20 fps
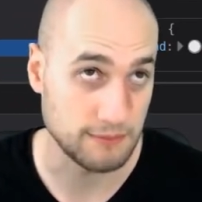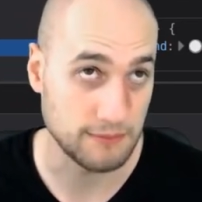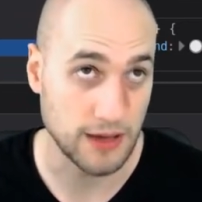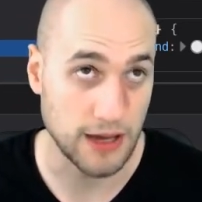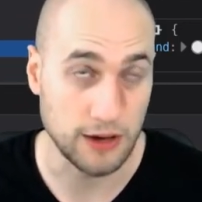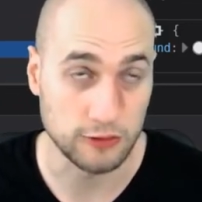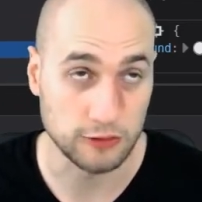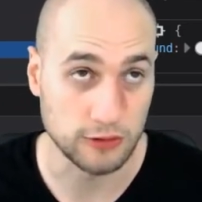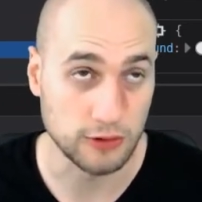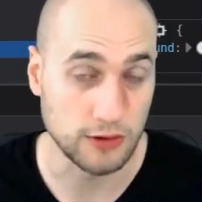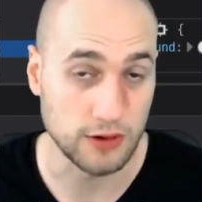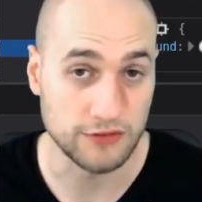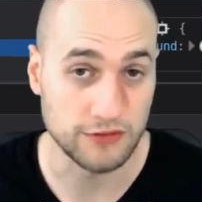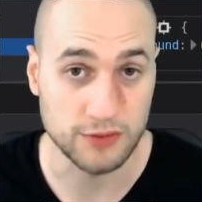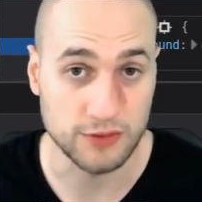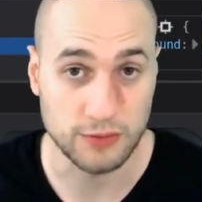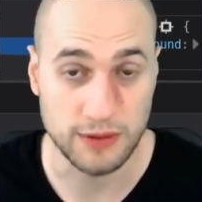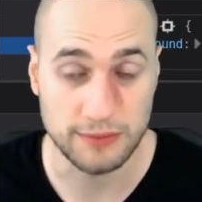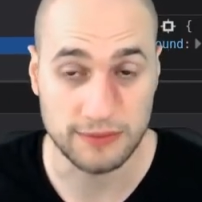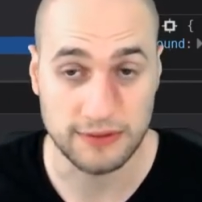outlook of
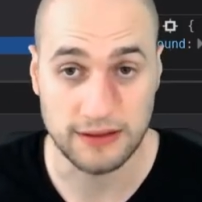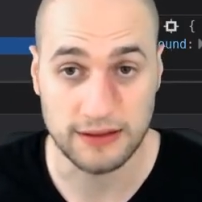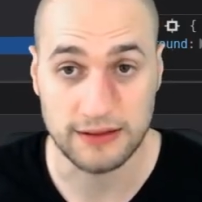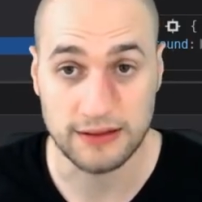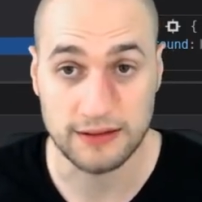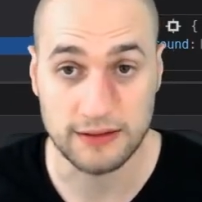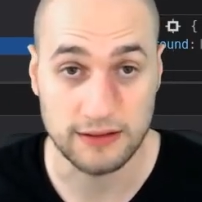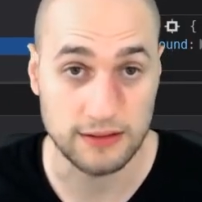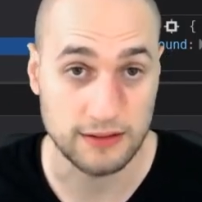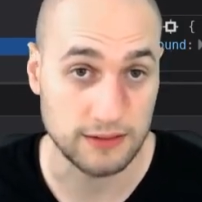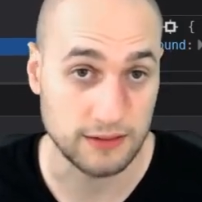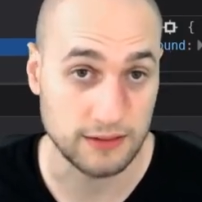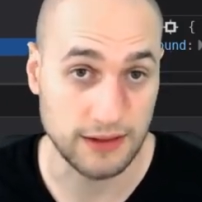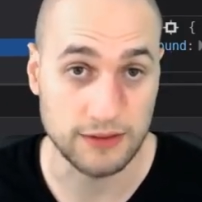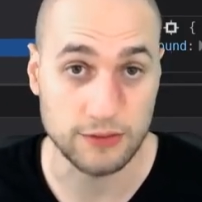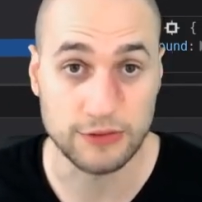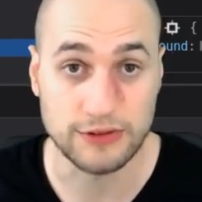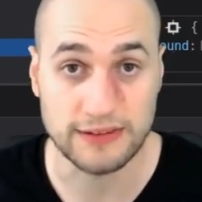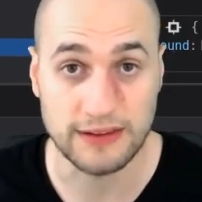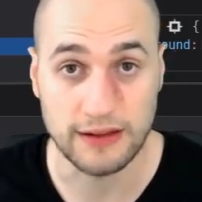the website, and they
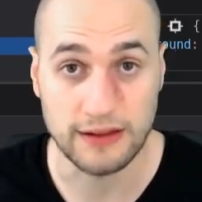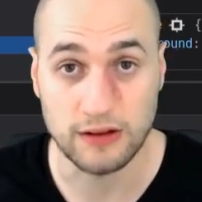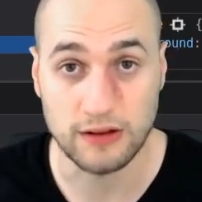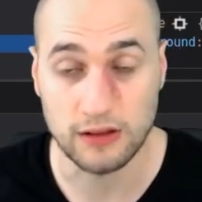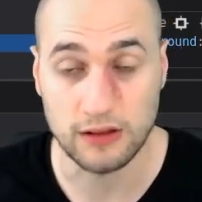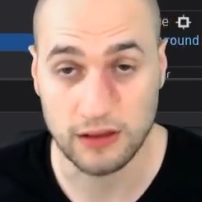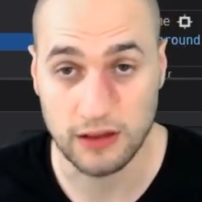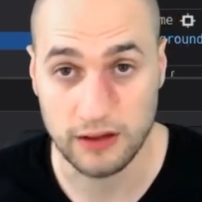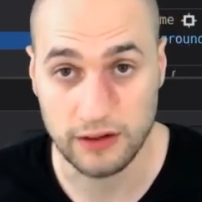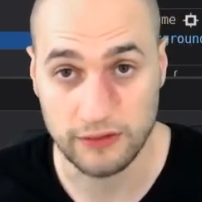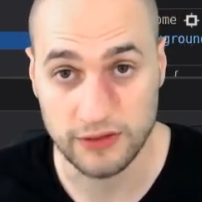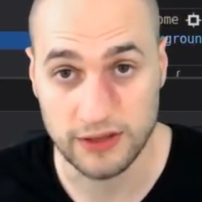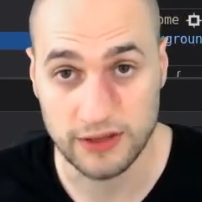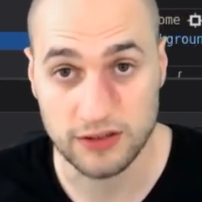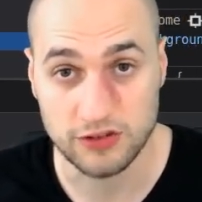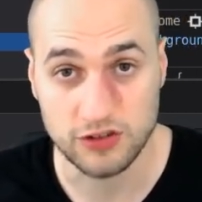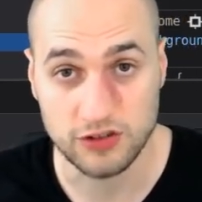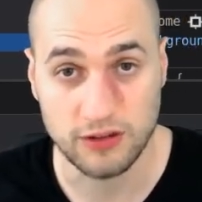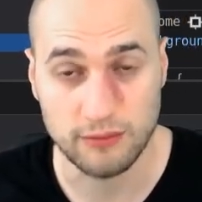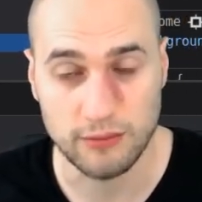recycle a lot of the
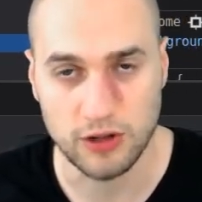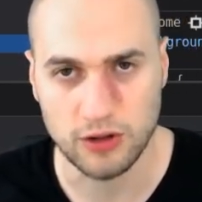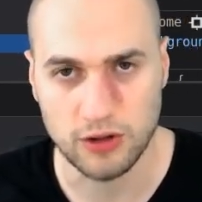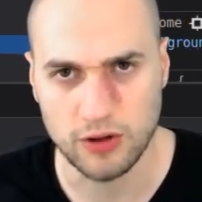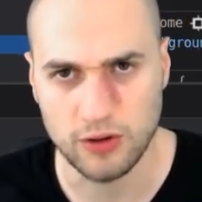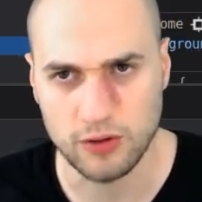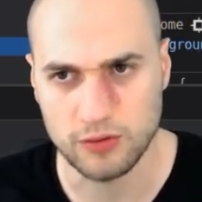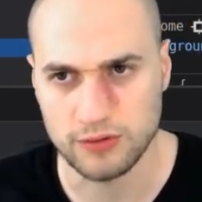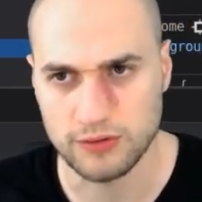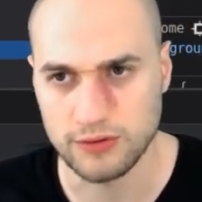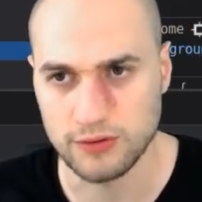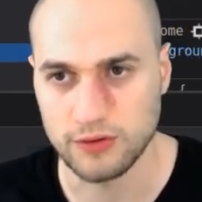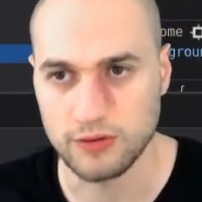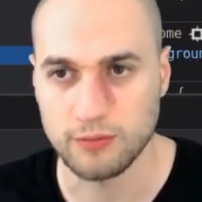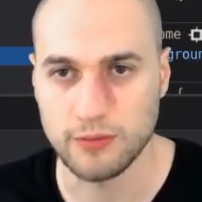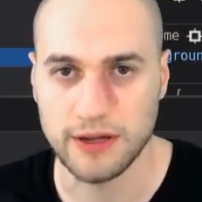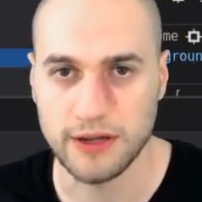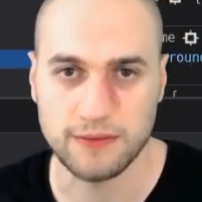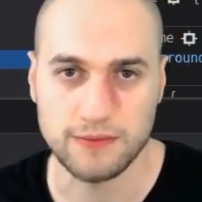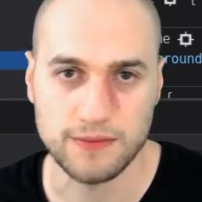HTML code. So you
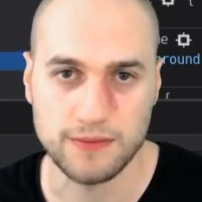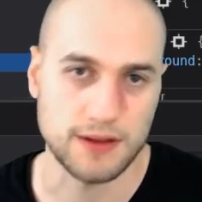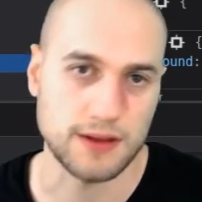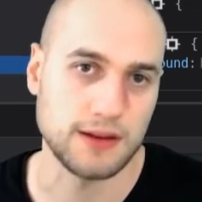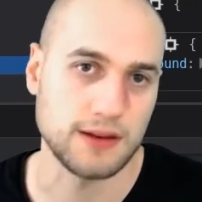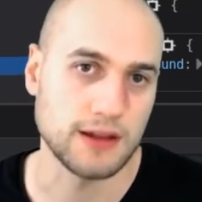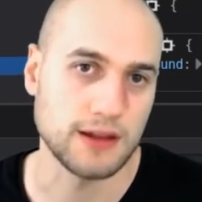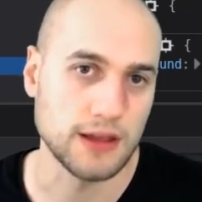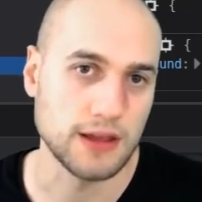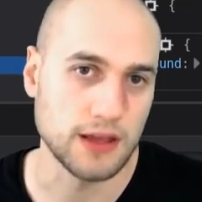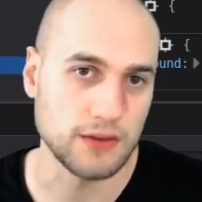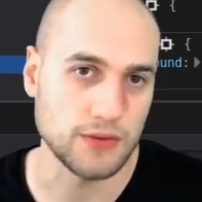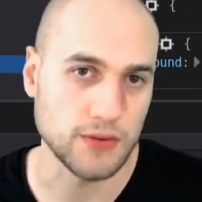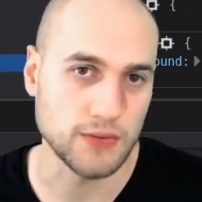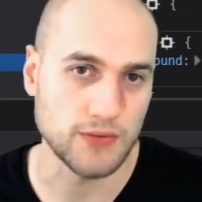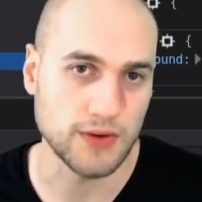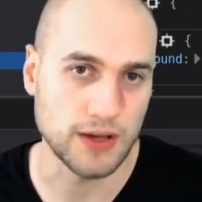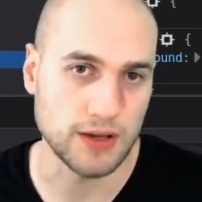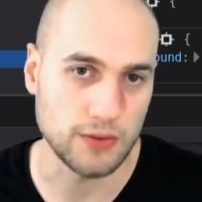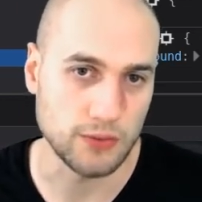might find, if you
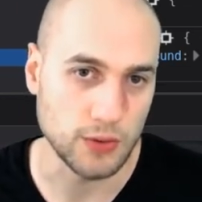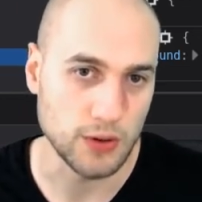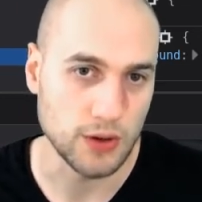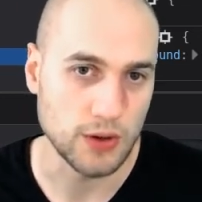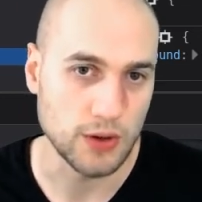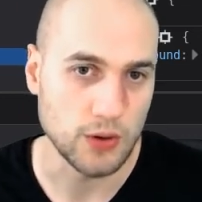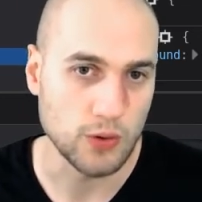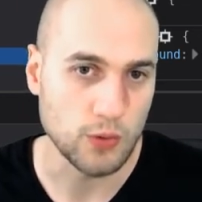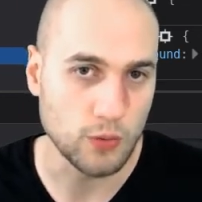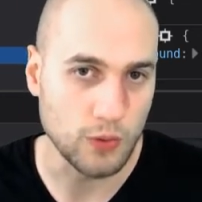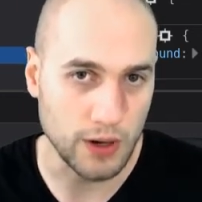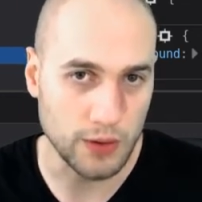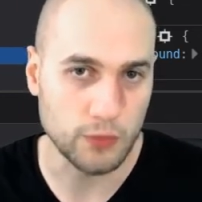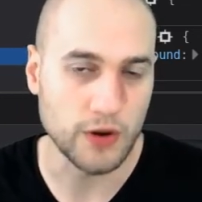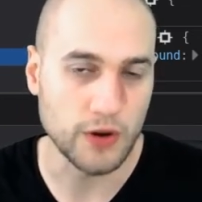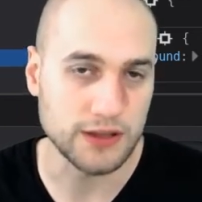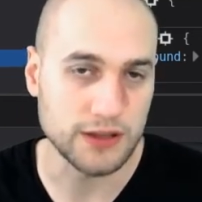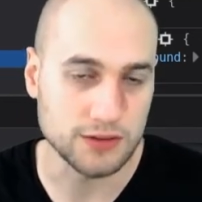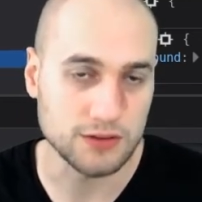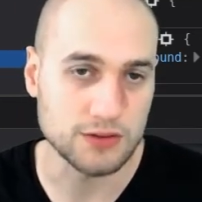find one
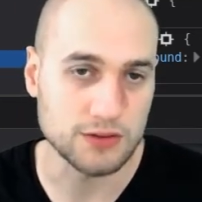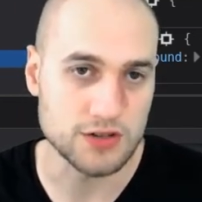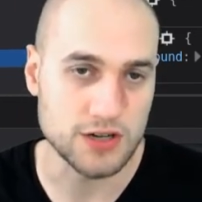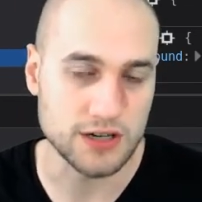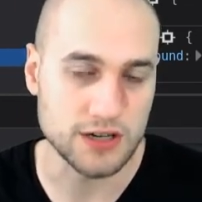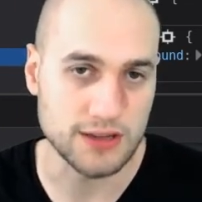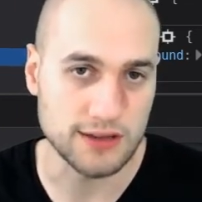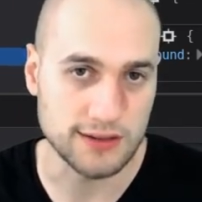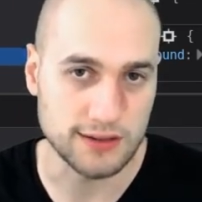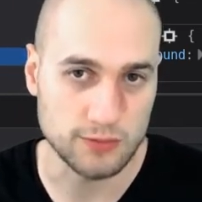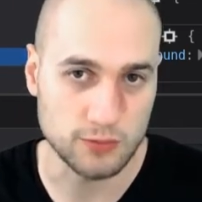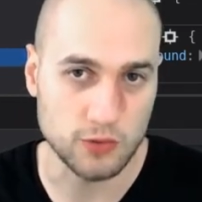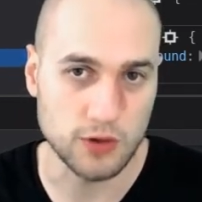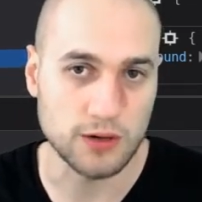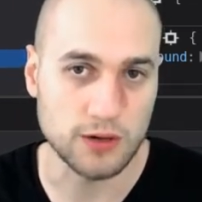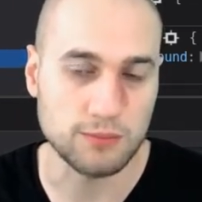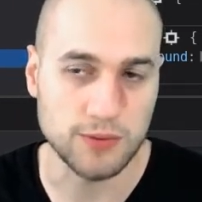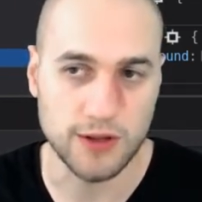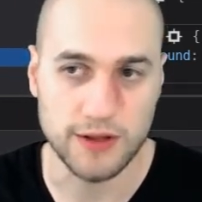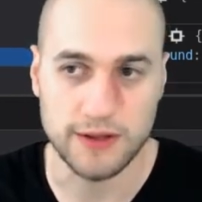way to inject it in
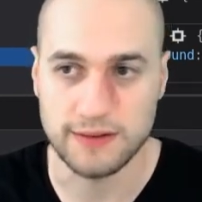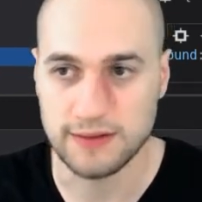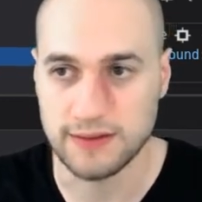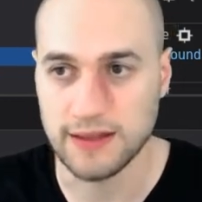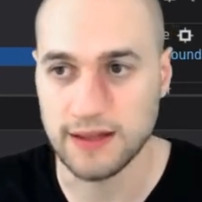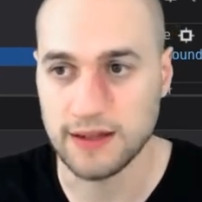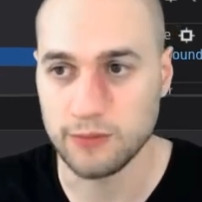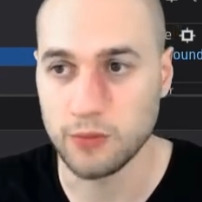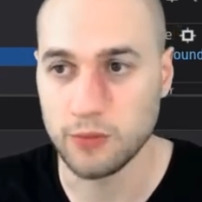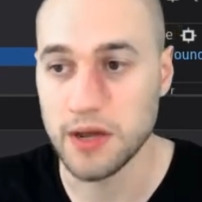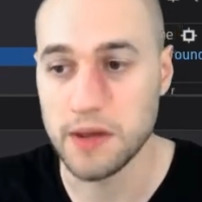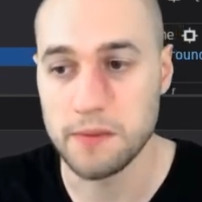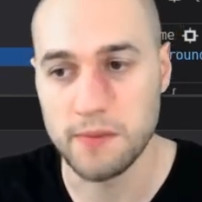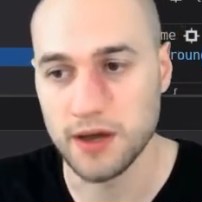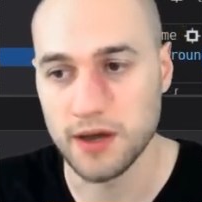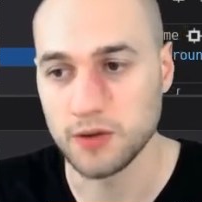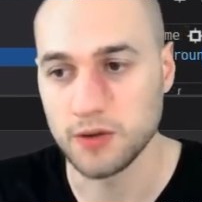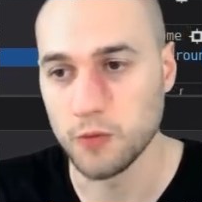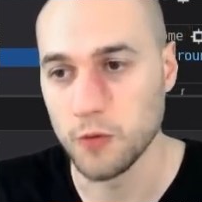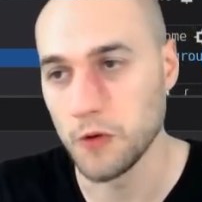one place, that way it
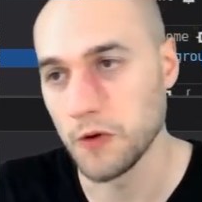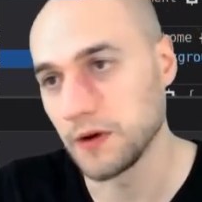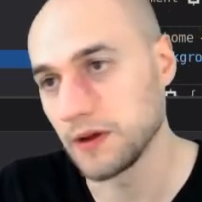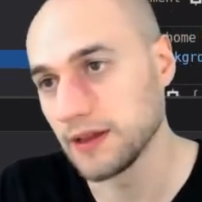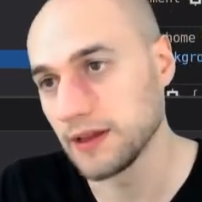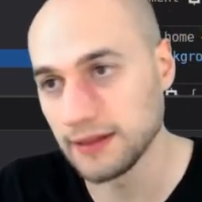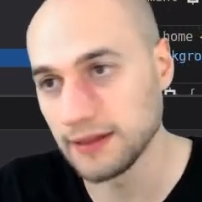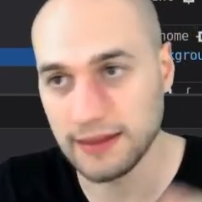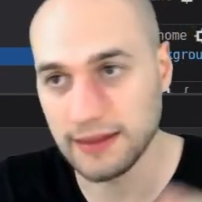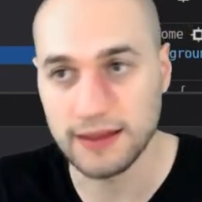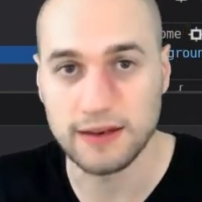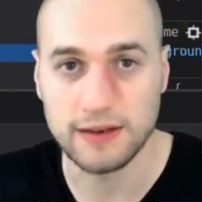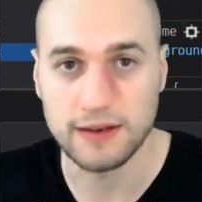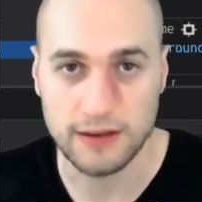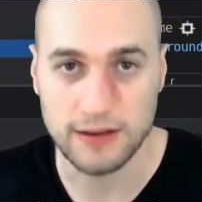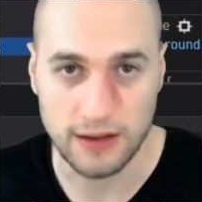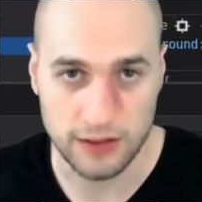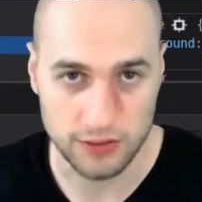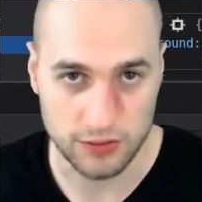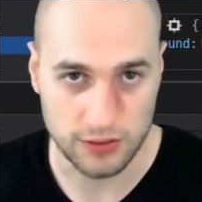might work in 10
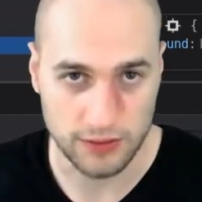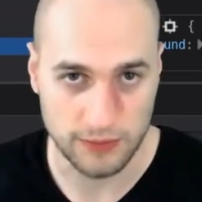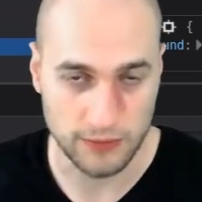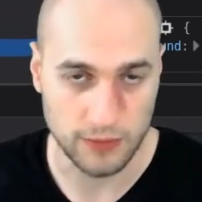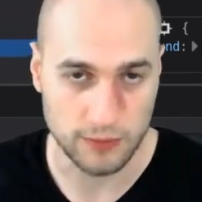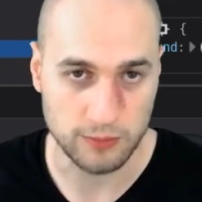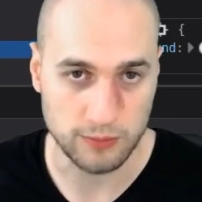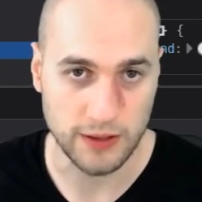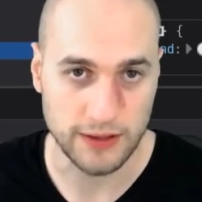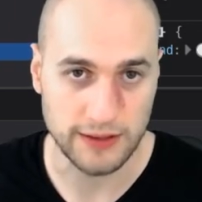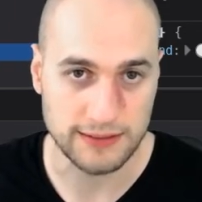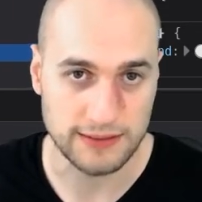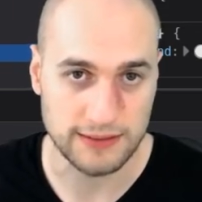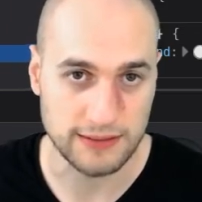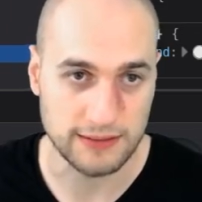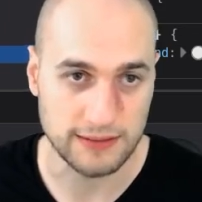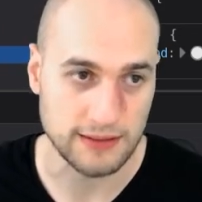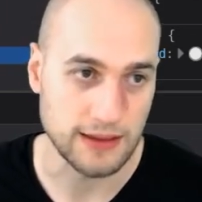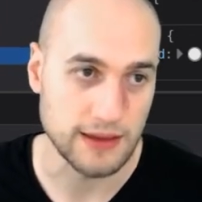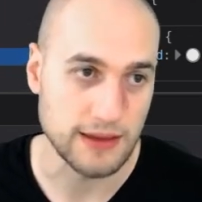other different places.